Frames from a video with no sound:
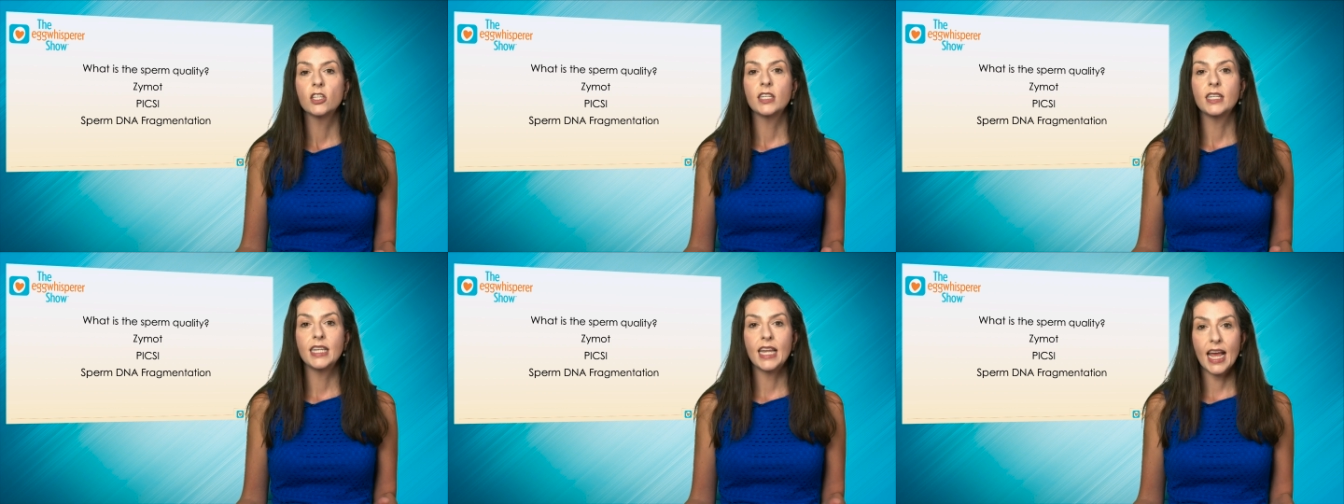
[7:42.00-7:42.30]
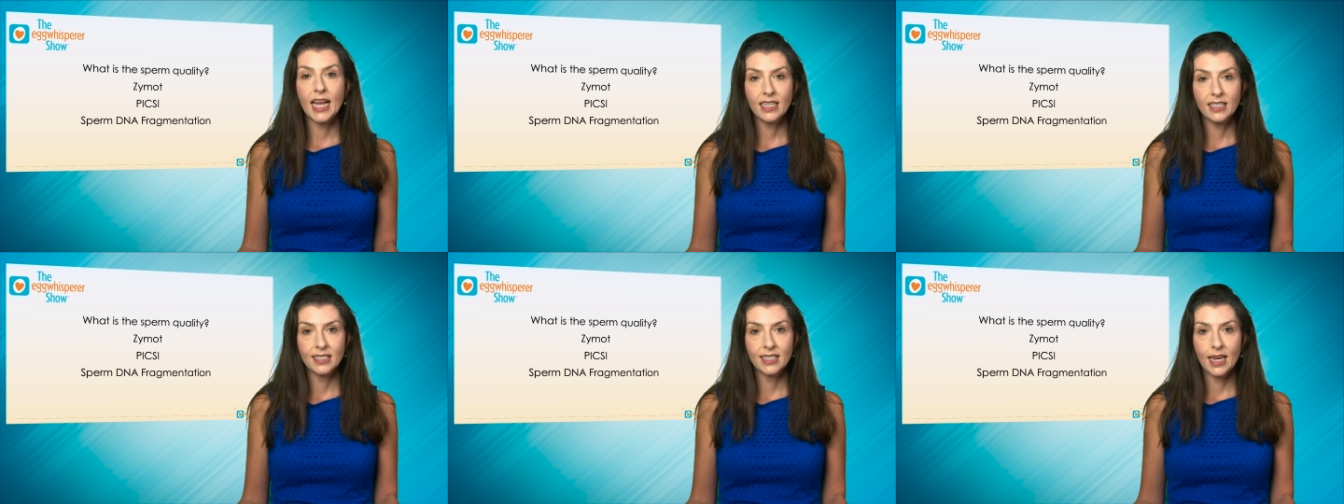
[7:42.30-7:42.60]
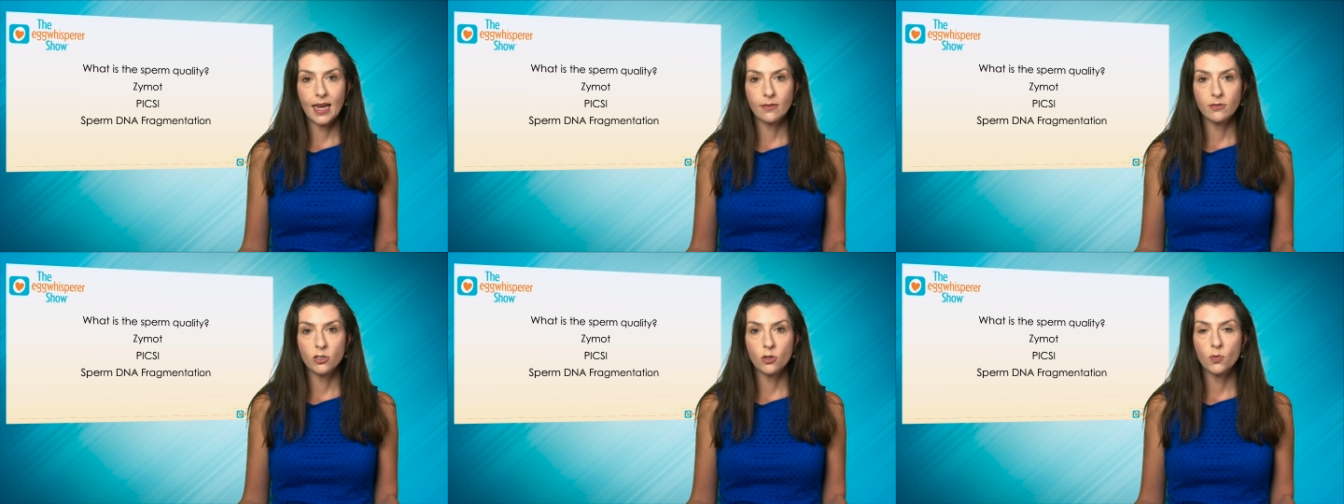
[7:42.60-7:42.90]
Next
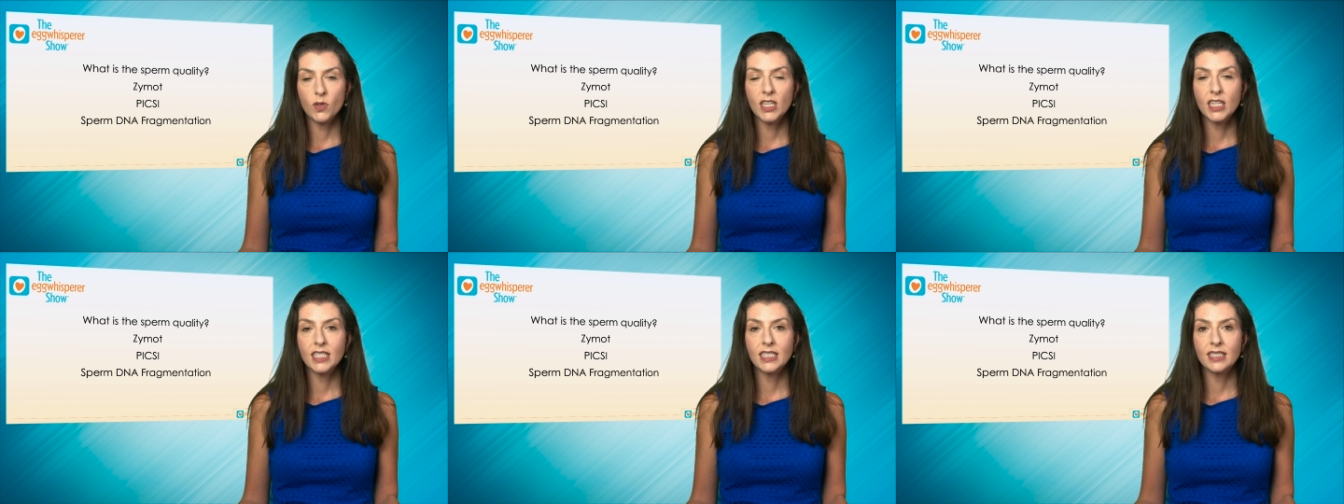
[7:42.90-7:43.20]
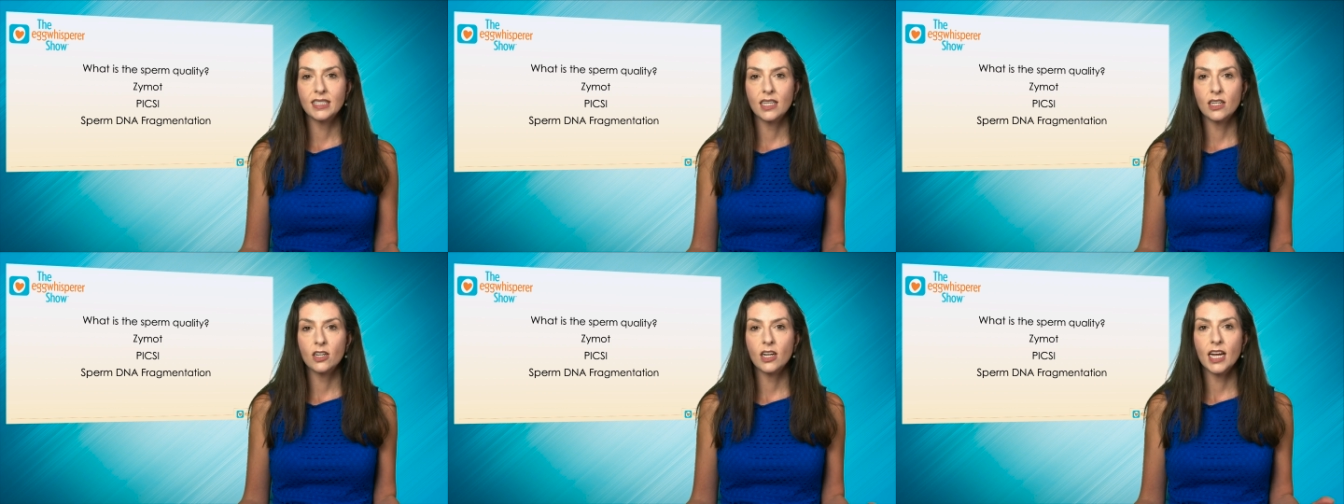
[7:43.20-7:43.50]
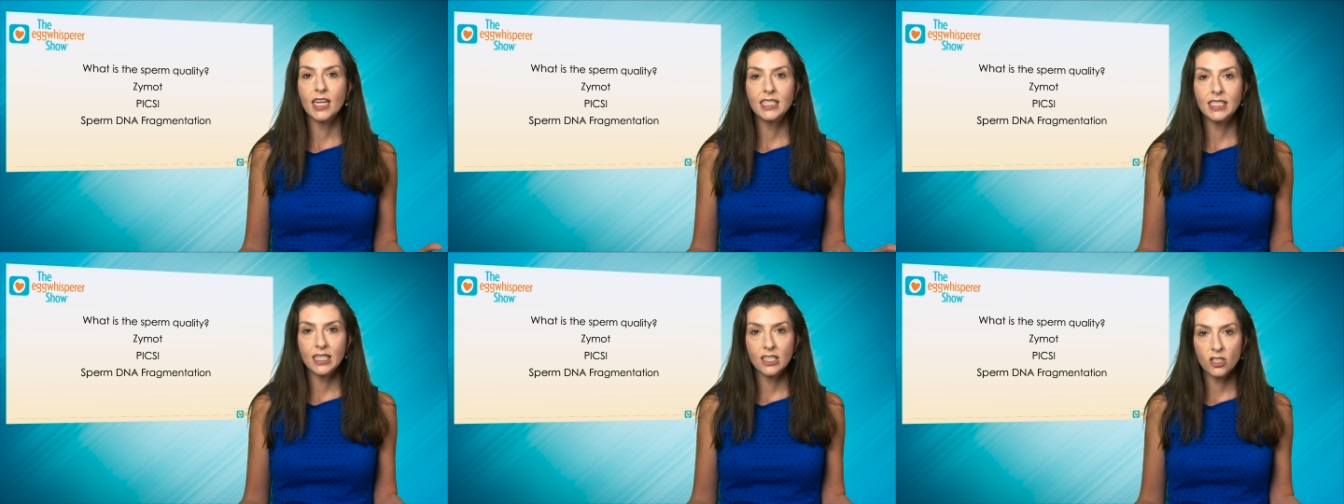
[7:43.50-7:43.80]
time, should we
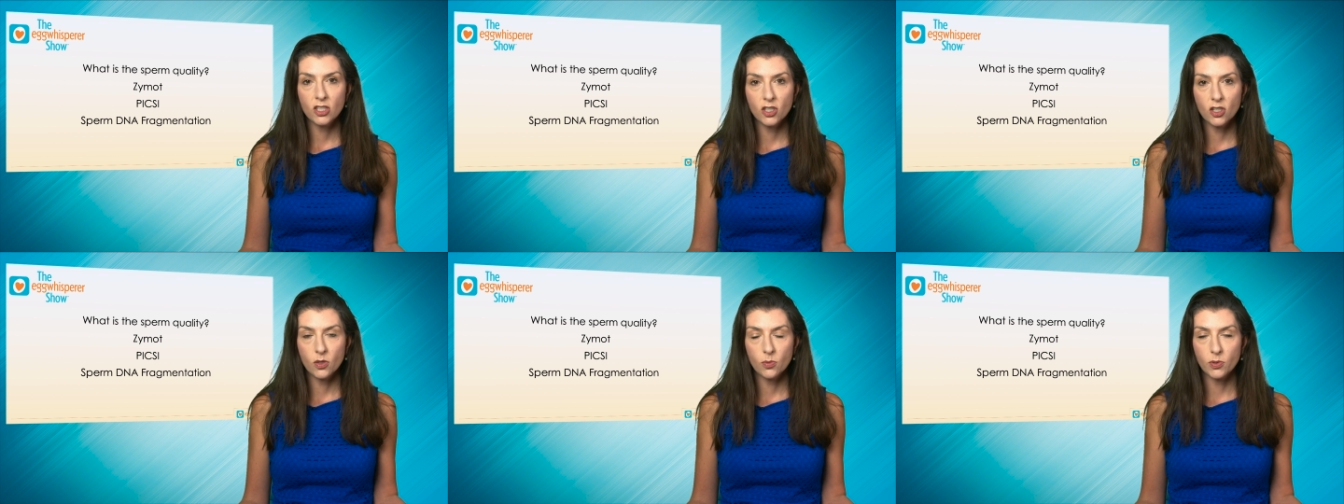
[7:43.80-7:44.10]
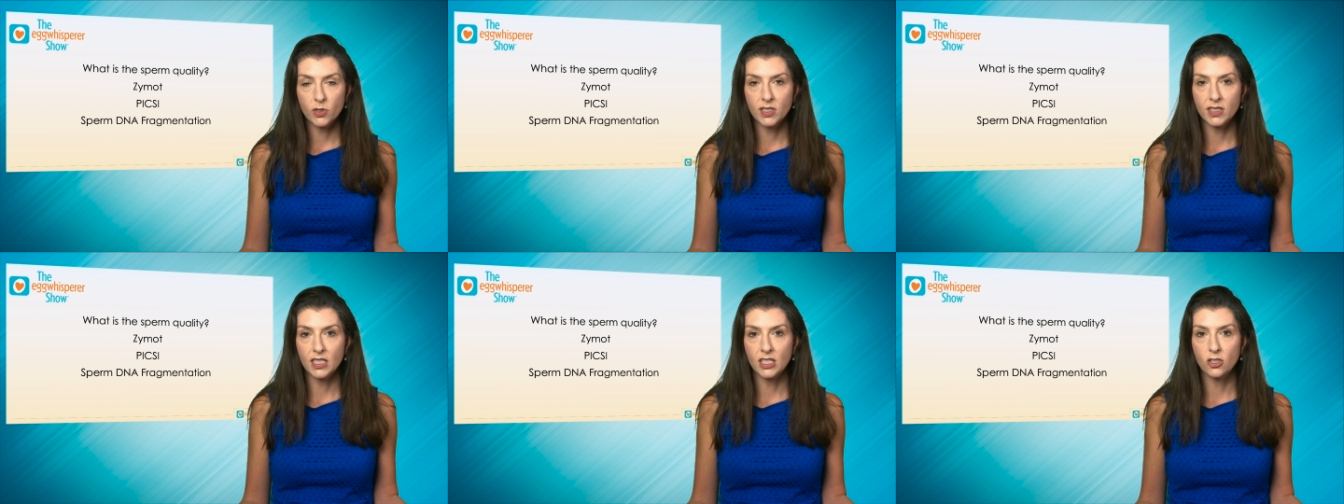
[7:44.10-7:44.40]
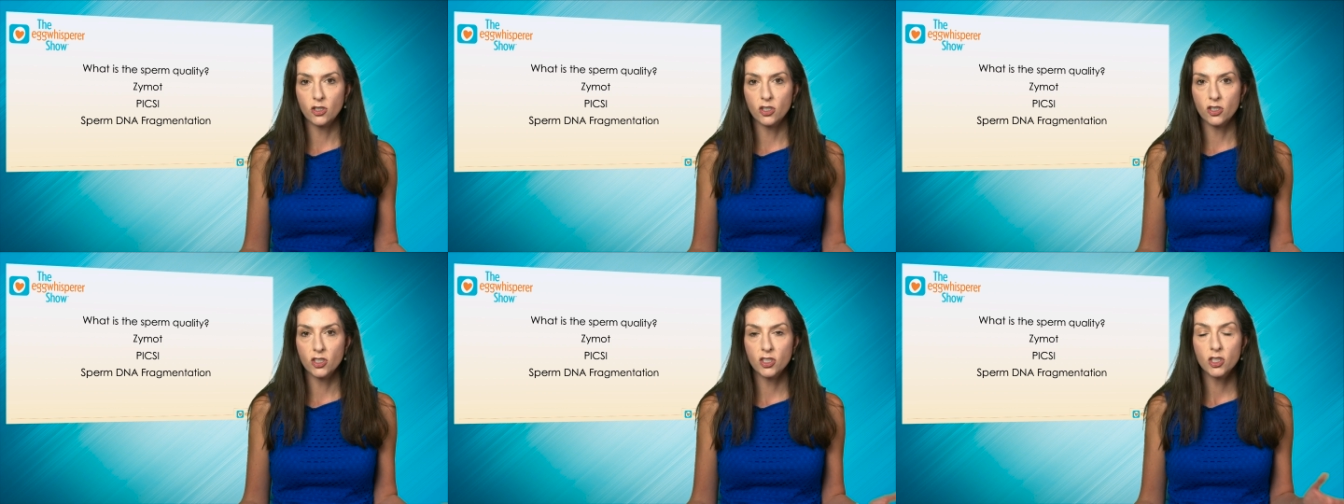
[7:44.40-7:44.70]
consider additional
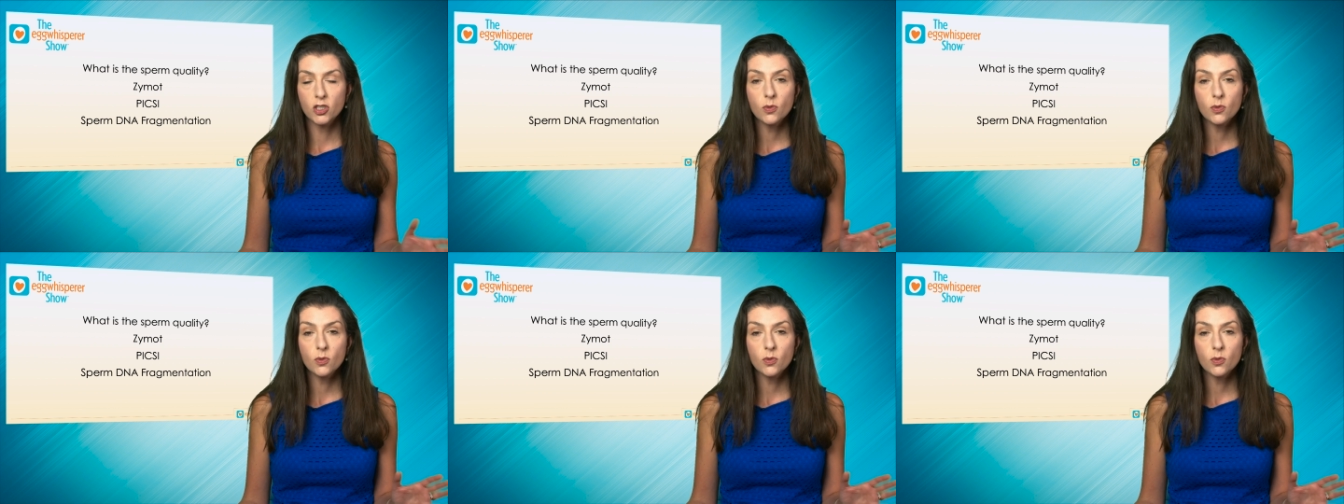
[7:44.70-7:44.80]
procedures?